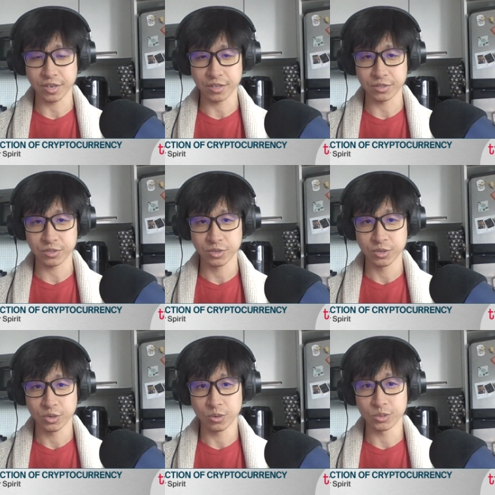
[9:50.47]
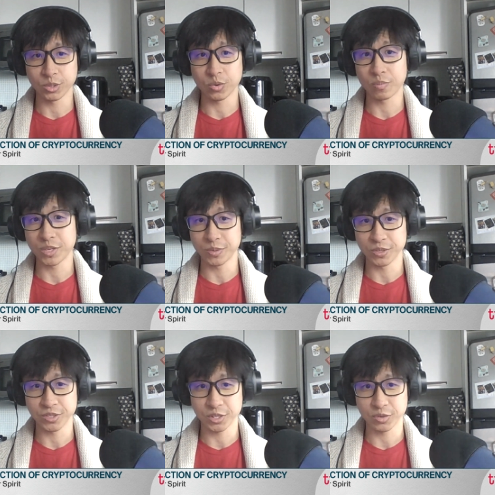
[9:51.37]
it's also what
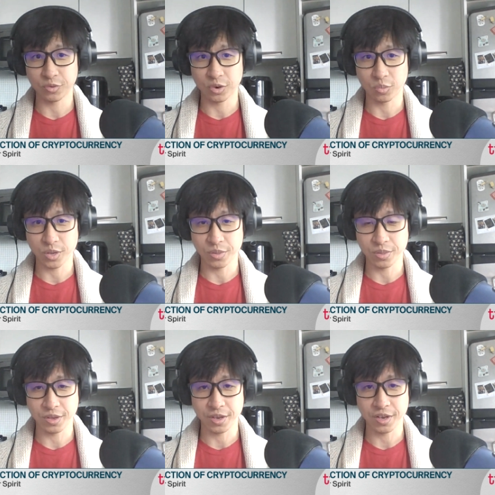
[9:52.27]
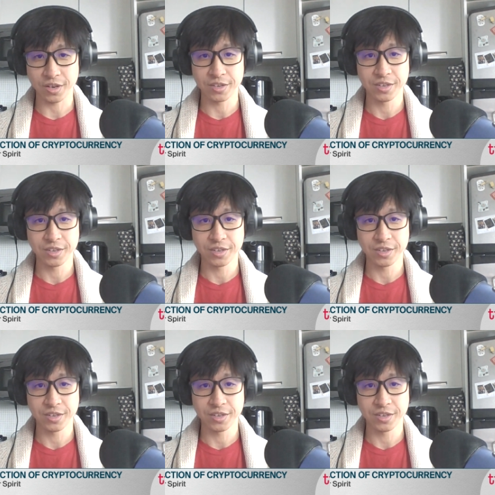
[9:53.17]
people search for when they uh,